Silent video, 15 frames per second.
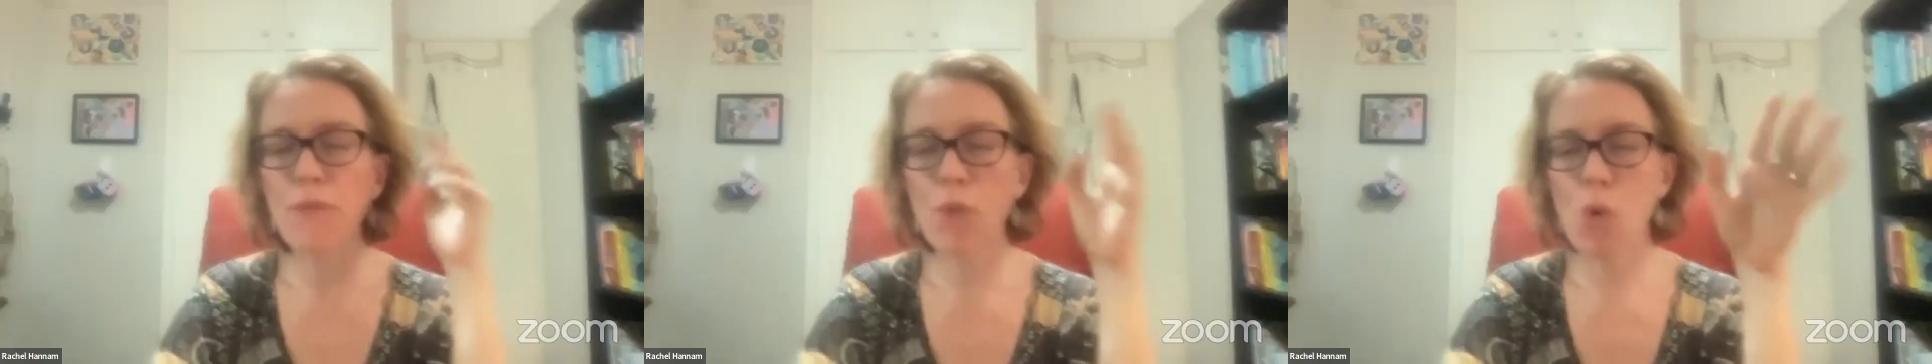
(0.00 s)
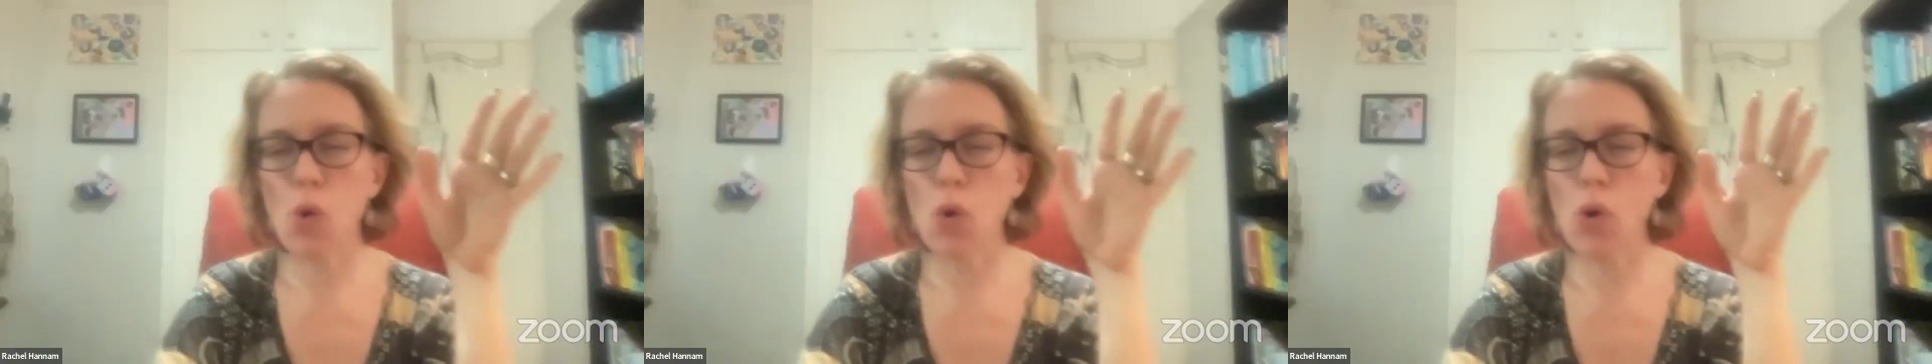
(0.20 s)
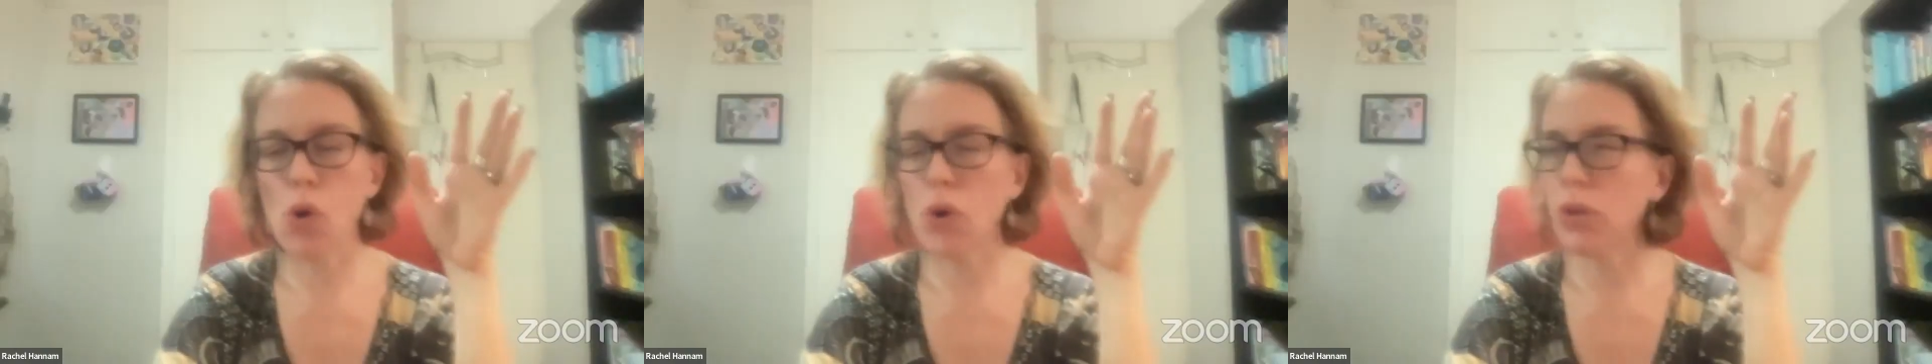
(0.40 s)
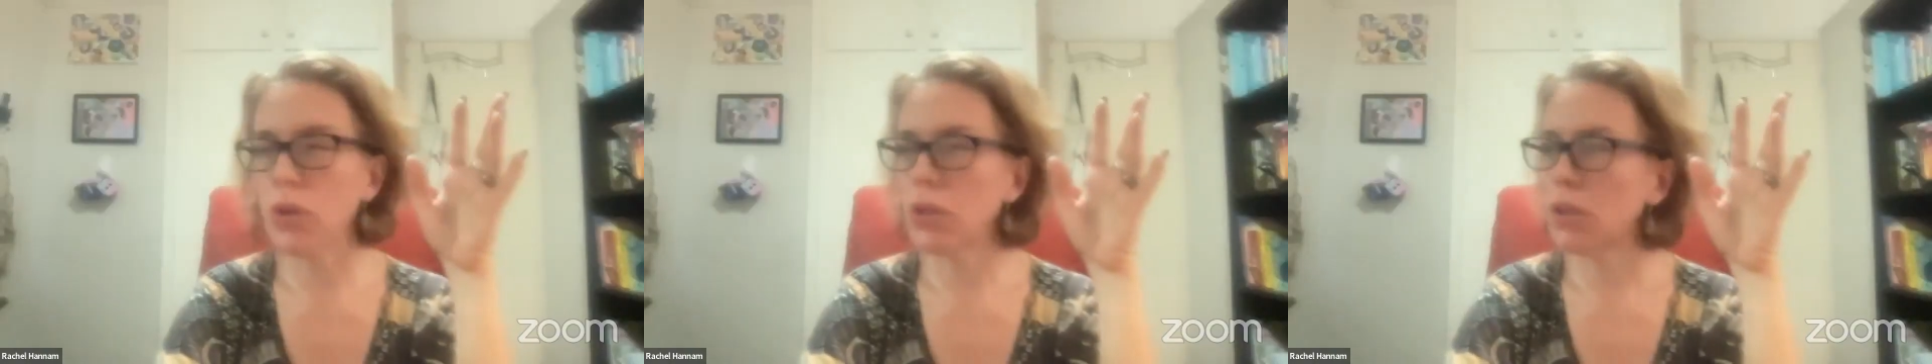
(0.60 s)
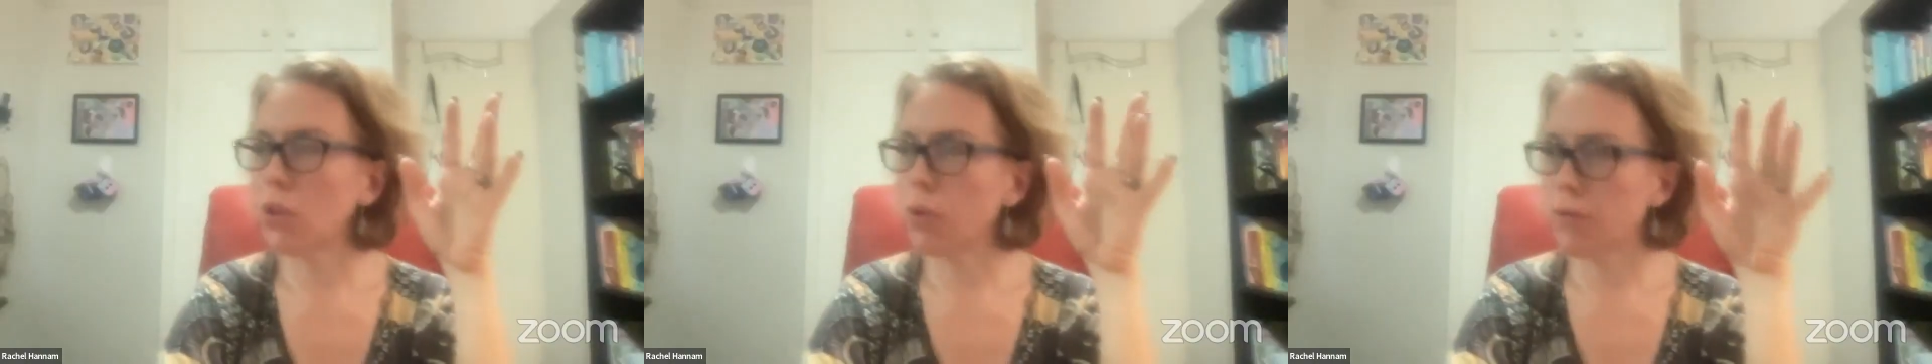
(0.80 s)

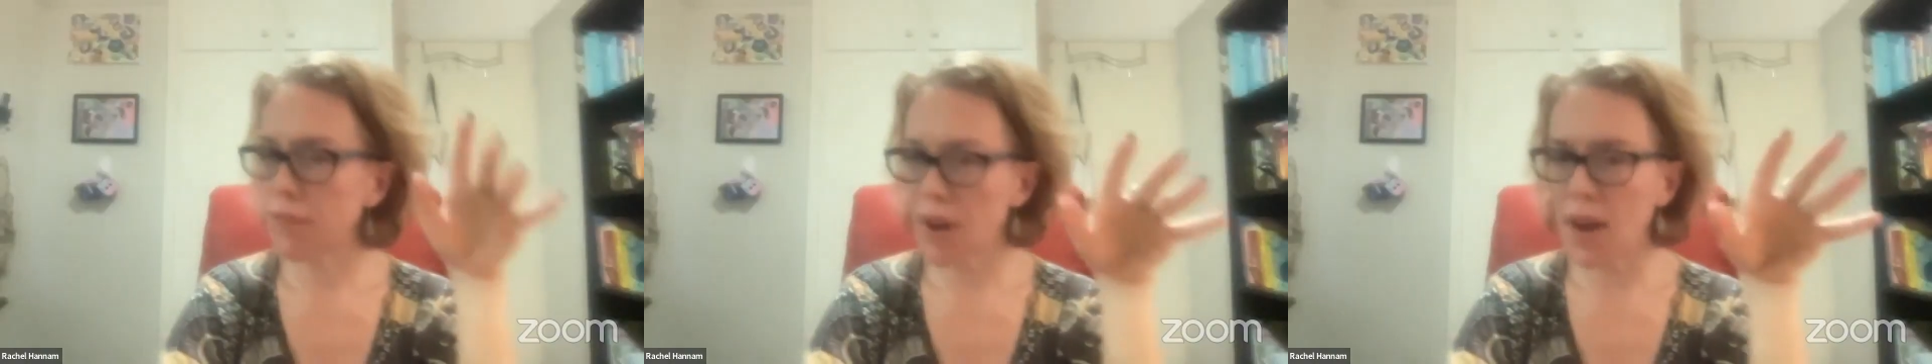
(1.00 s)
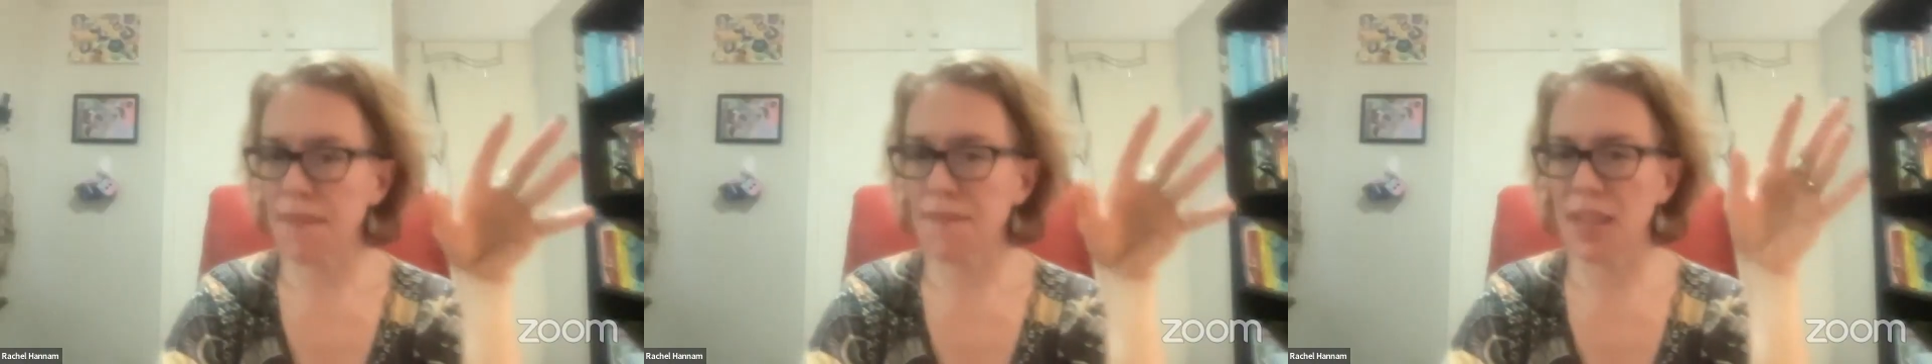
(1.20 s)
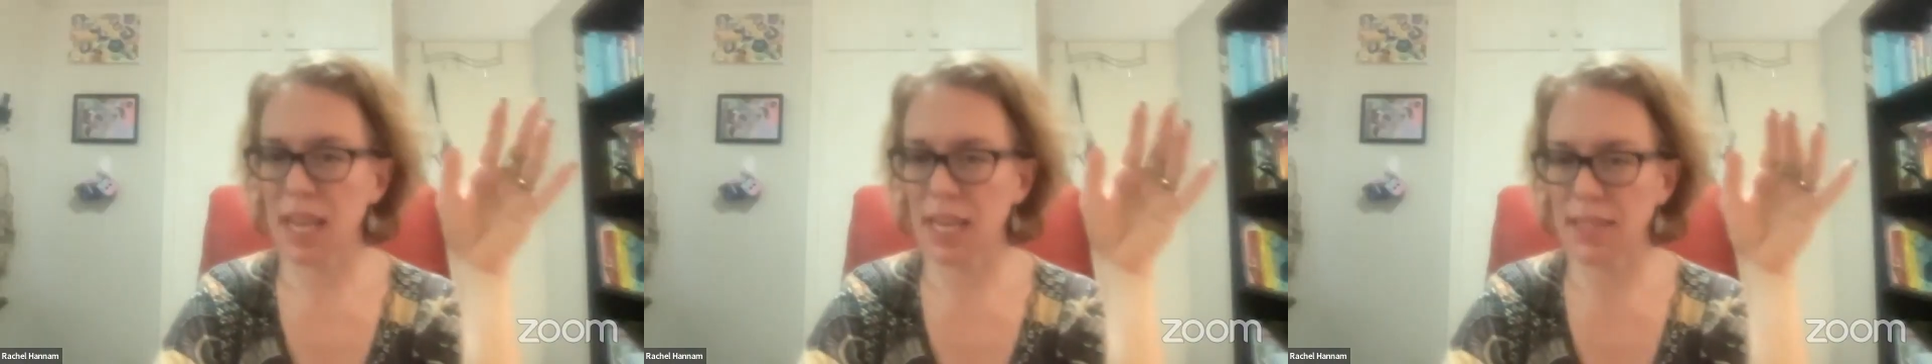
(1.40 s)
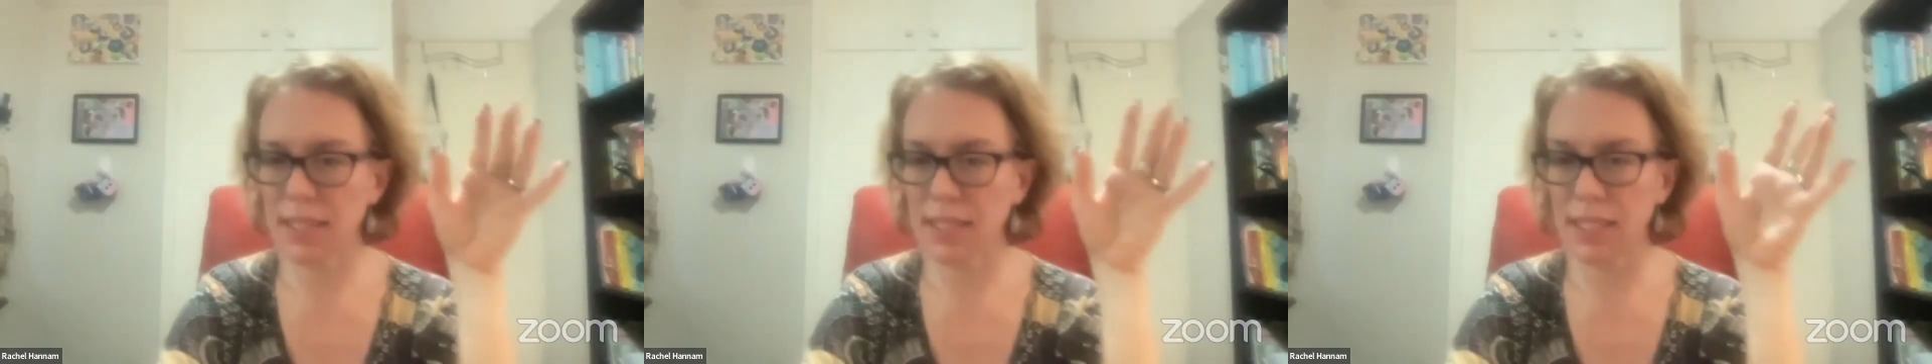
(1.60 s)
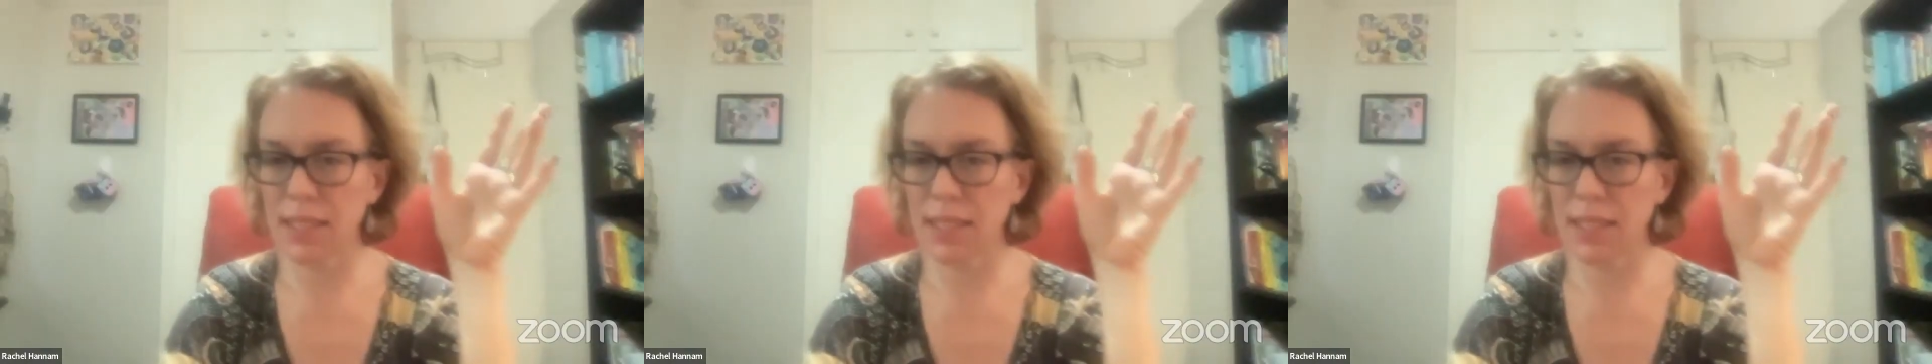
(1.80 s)
4,000 or 5,000